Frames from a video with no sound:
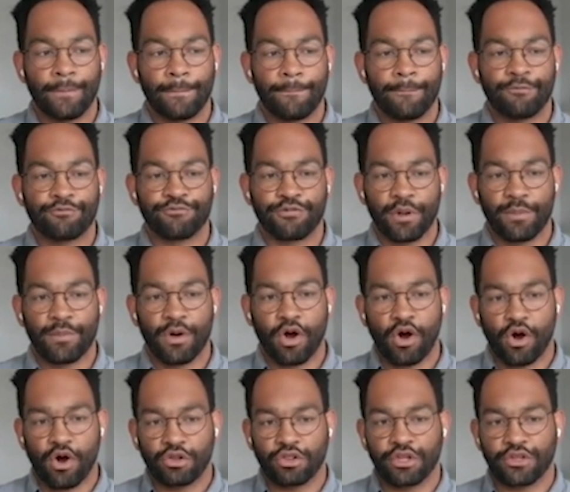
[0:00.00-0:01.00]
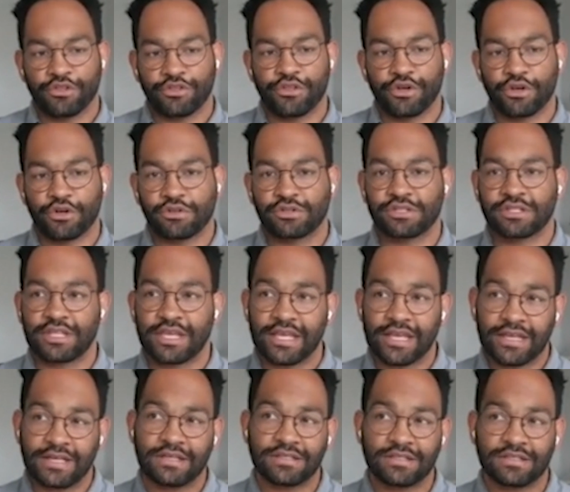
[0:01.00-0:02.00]
From all of those
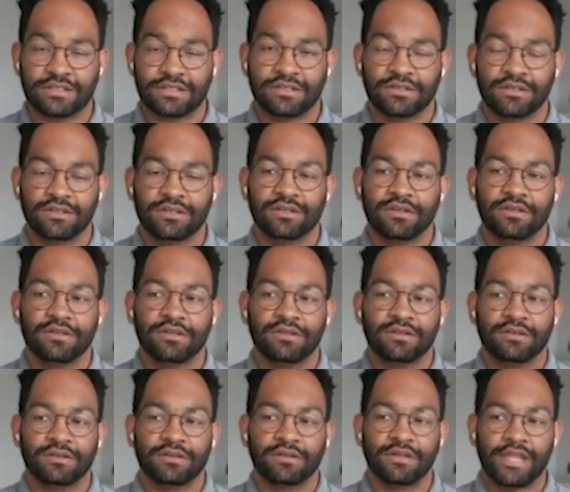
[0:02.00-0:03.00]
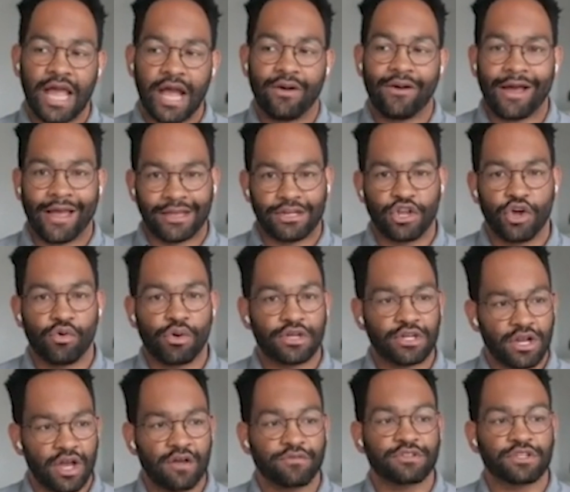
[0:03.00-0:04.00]
things, now I know
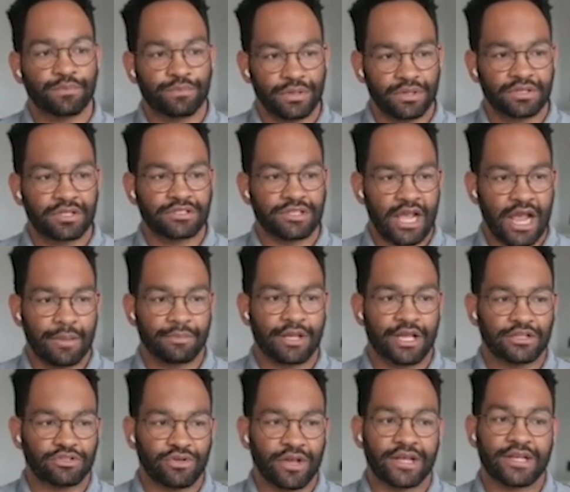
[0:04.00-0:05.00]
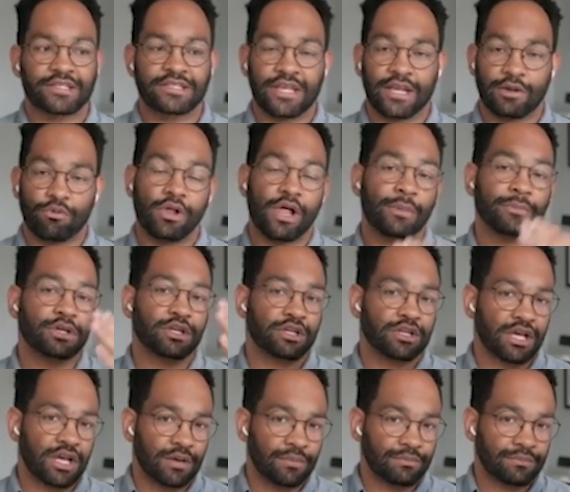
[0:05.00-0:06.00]
enough to build a timeline. So I can say, well, I'm going
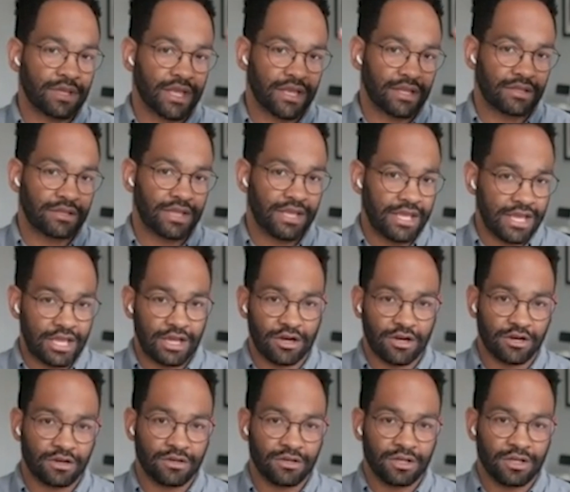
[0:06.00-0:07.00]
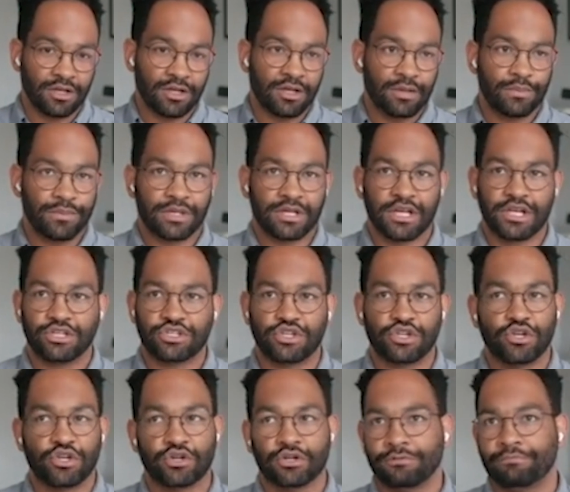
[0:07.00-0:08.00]
to come in here because
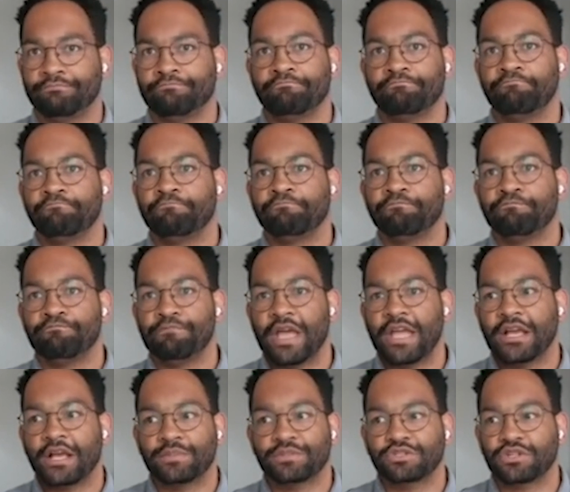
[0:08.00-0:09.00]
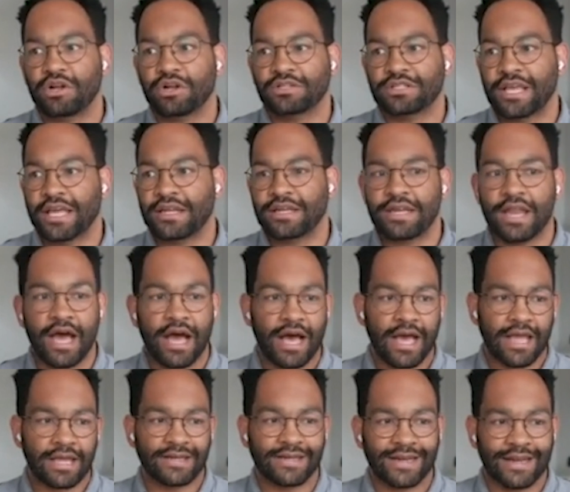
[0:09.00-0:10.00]
your makeup starts at
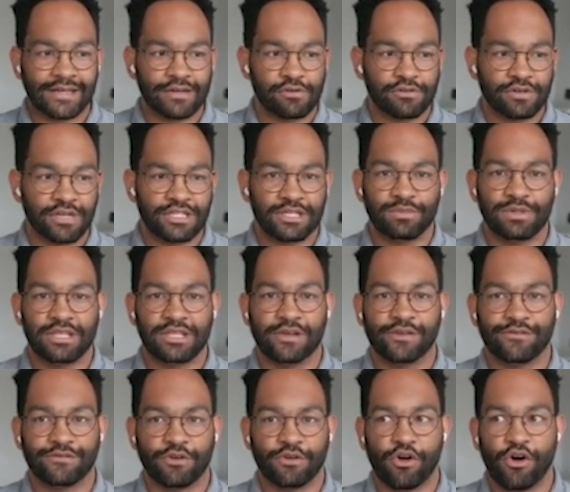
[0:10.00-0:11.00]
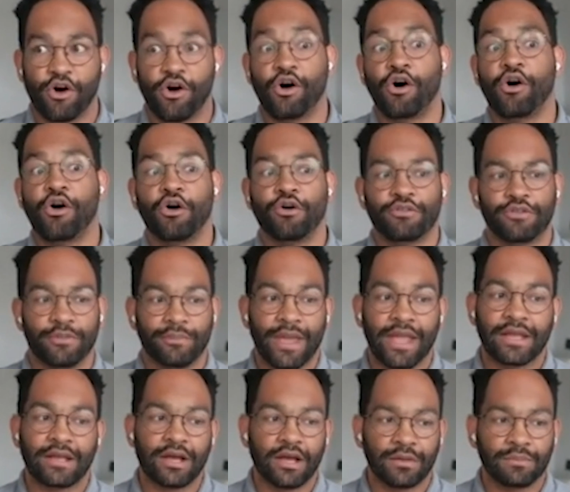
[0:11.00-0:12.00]
9 and I don't need to be there for all the
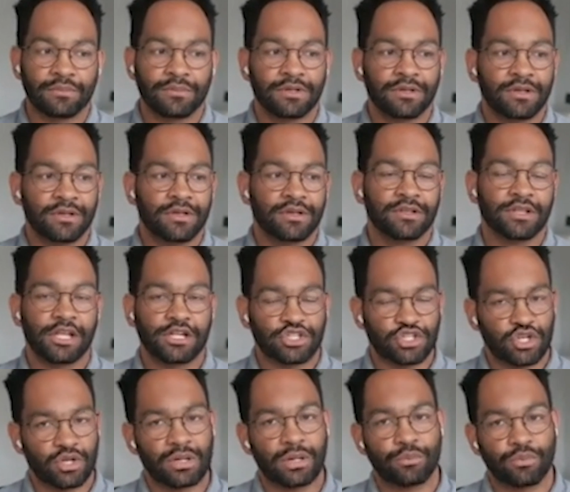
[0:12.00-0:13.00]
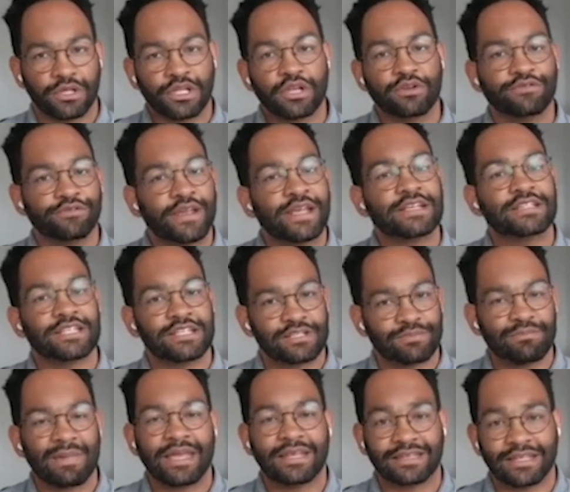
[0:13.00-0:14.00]
makeup. Let's show up when your face is
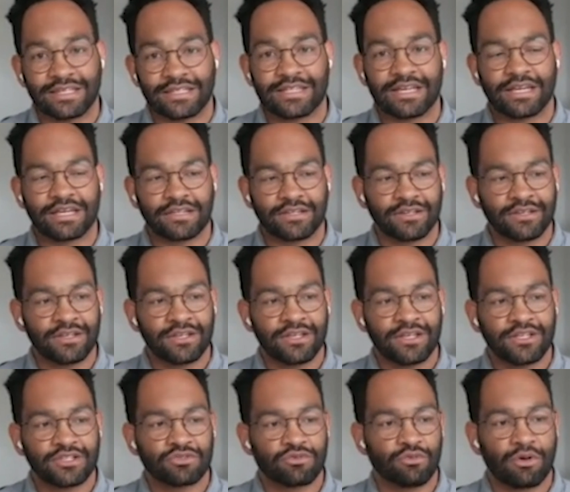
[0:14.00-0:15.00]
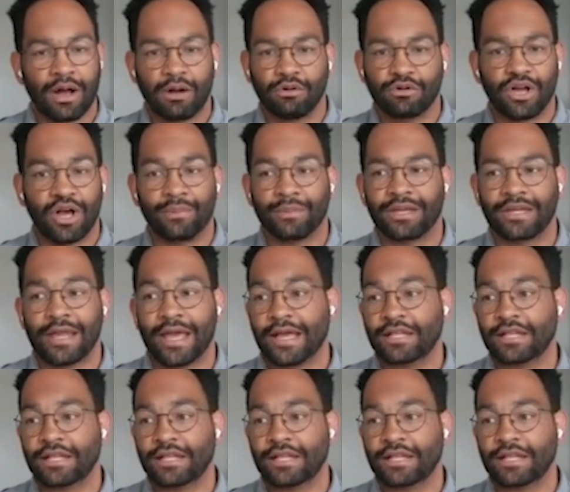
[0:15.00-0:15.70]
mainly done. So I'll come in at